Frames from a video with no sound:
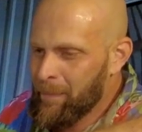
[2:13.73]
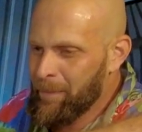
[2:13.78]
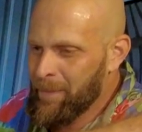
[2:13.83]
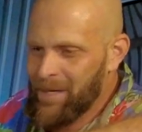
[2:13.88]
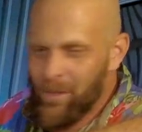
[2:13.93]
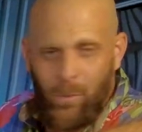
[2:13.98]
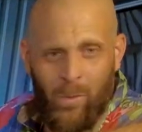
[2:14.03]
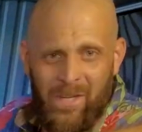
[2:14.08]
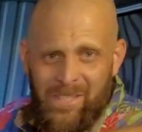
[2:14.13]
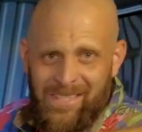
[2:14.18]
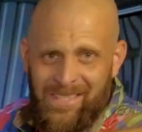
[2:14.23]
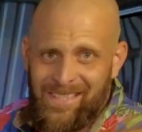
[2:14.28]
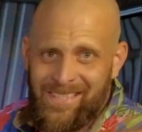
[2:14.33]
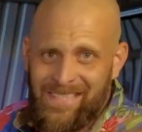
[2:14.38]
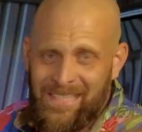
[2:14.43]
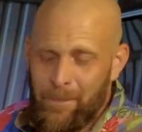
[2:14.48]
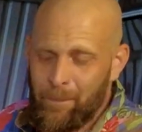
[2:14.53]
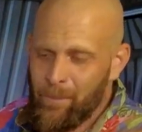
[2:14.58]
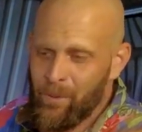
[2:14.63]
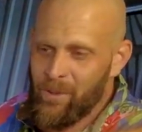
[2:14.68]
but it wasn't
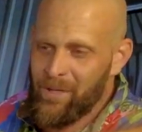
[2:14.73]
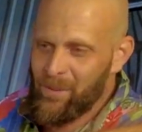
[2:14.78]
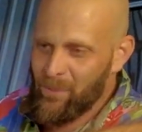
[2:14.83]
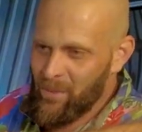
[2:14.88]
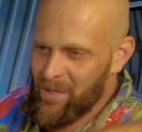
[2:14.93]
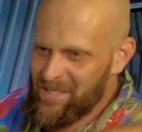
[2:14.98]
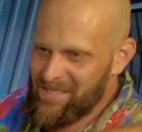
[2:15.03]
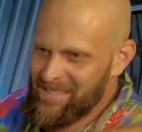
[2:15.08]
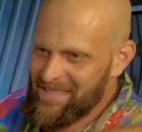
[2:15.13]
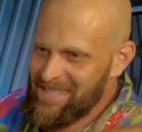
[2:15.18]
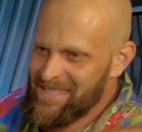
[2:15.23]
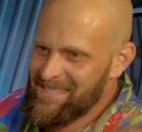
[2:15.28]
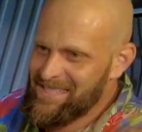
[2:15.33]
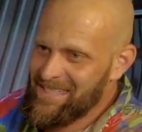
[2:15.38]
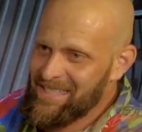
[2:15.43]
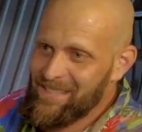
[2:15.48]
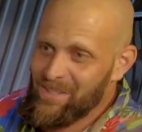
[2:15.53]
simple and it wasn't easy.